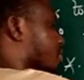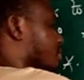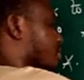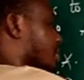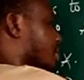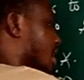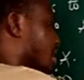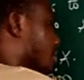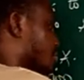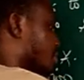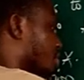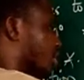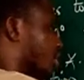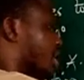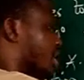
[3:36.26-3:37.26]
let me
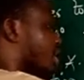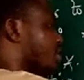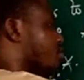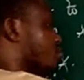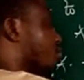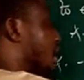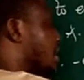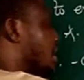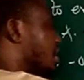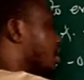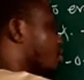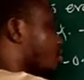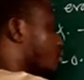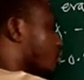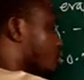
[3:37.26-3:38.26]
quickly do an
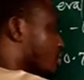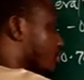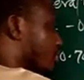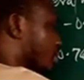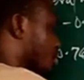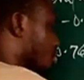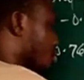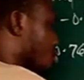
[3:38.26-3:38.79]
illustration for you to